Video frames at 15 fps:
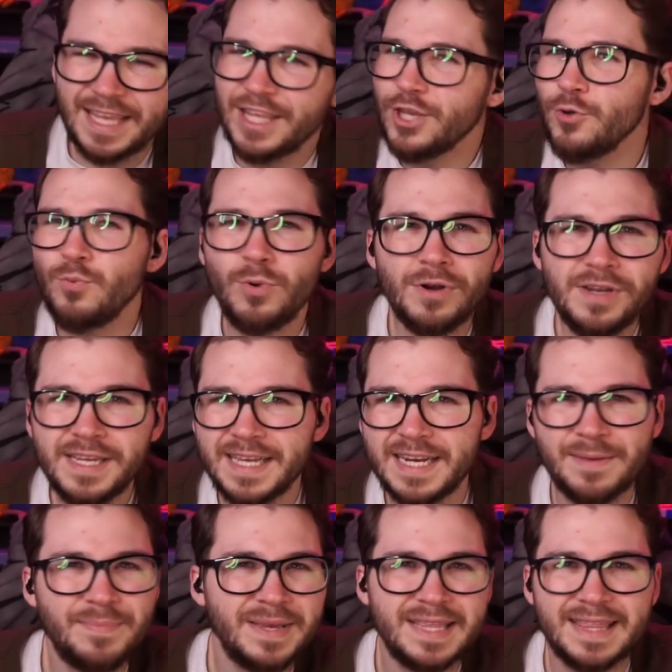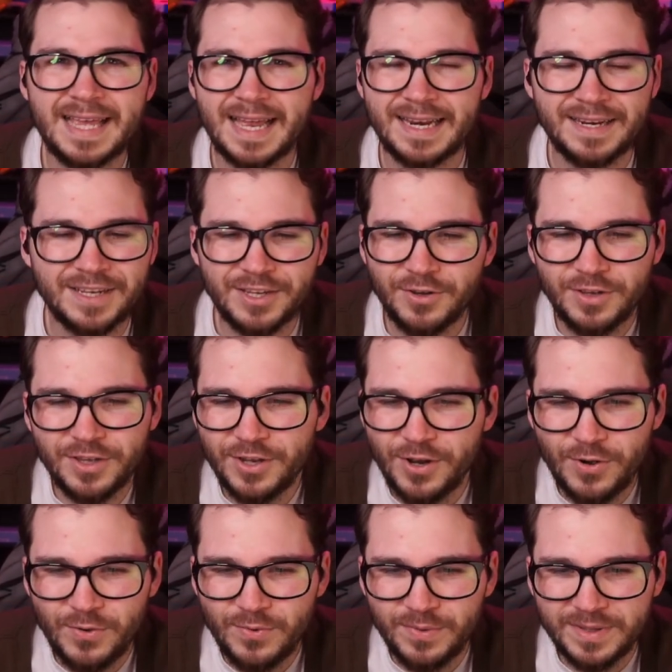You weren't going to be that... You, you
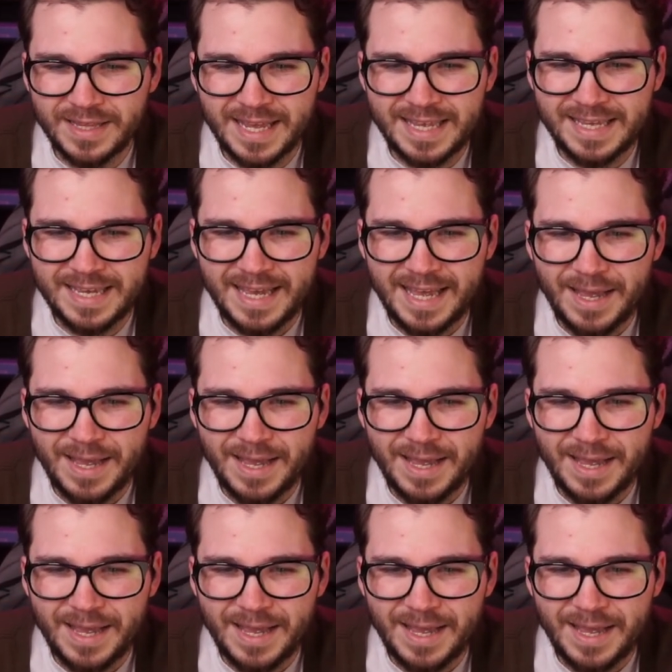know, like...